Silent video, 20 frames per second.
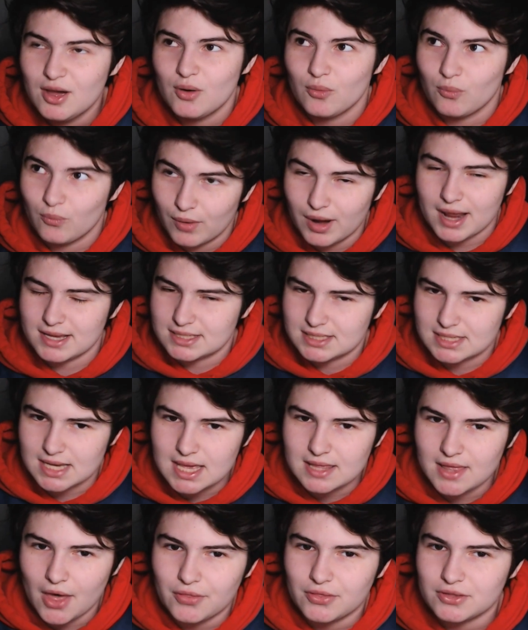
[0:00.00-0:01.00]
when I say
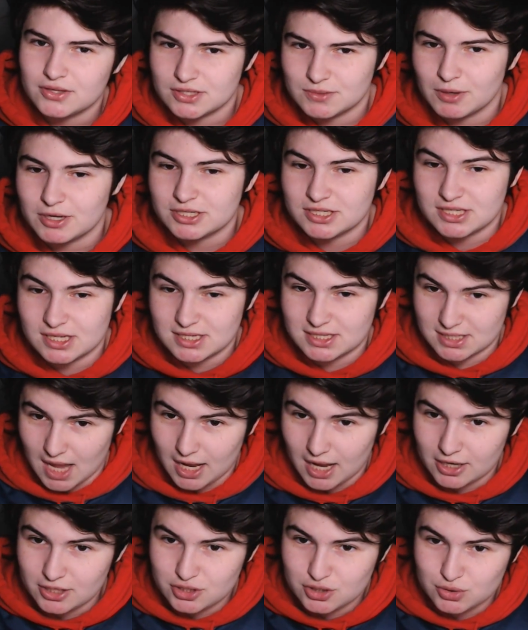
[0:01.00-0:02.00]
that, this person is
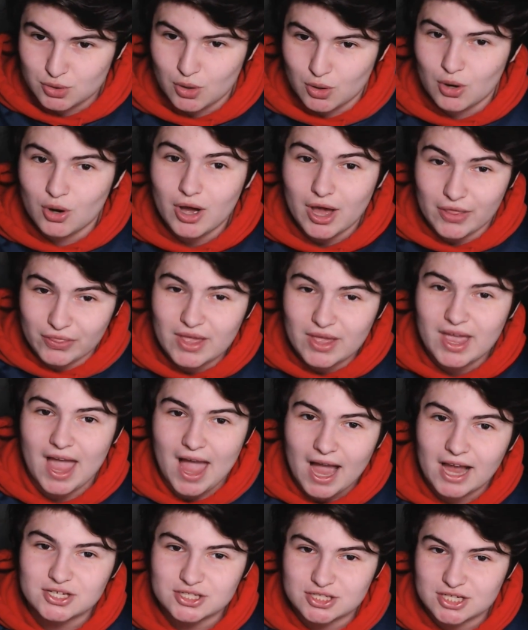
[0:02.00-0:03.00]
not a troll, and they
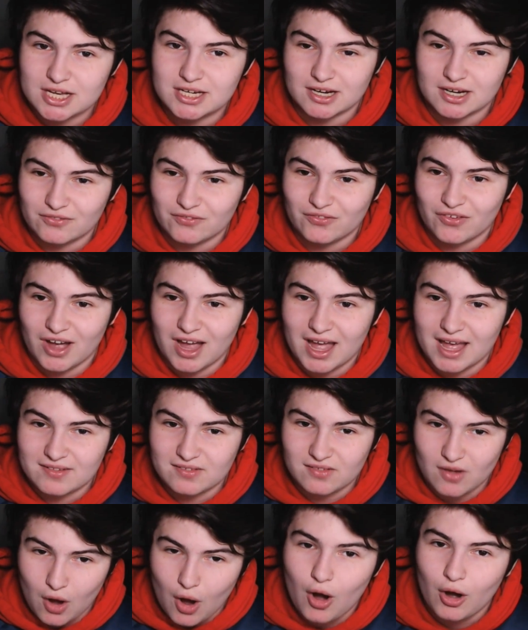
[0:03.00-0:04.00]
actually identify
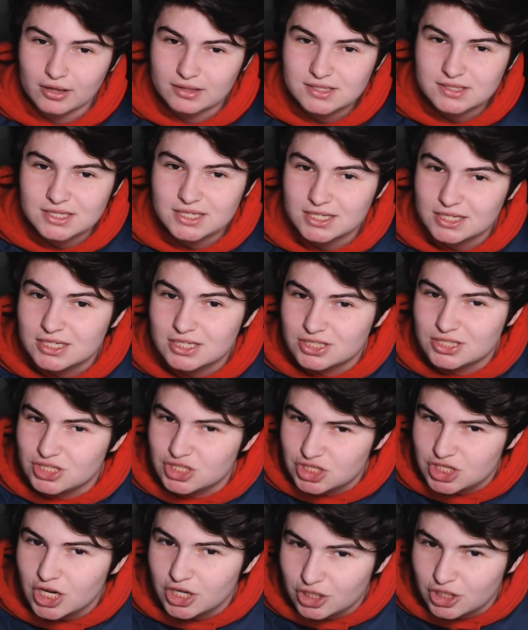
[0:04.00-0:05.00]
as autism
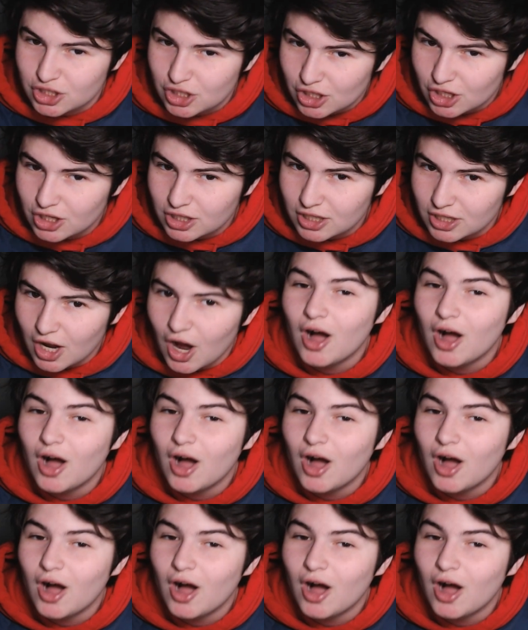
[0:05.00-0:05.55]
gender,